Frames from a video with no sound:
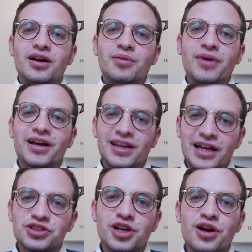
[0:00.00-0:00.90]

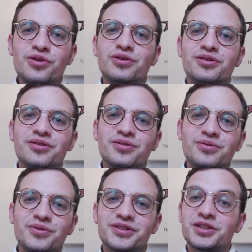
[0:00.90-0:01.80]
Michelangelo
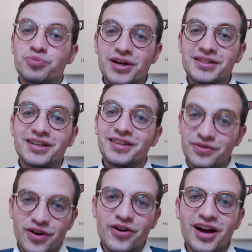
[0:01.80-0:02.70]
was expressing this
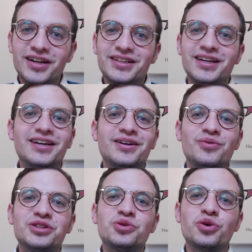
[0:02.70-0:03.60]
very idea
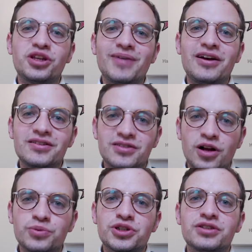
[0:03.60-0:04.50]
when talking about his
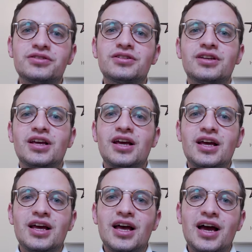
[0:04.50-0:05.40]
sculptures,
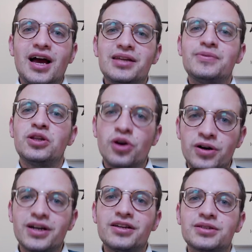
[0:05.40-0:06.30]
and the
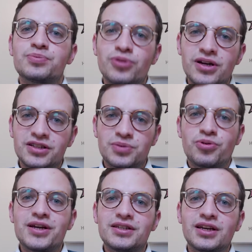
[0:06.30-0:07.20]
menorah is
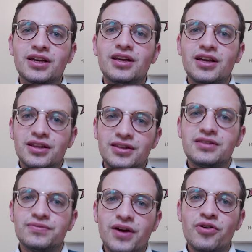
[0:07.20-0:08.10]
expressing
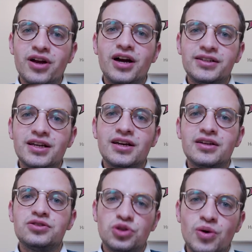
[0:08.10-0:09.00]
this very
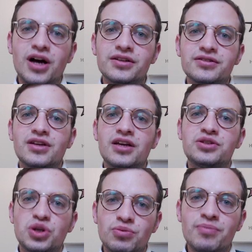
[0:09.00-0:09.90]
idea to us
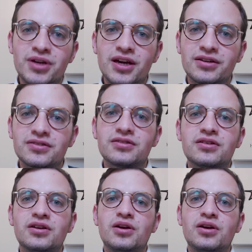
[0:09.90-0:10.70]
as human beings.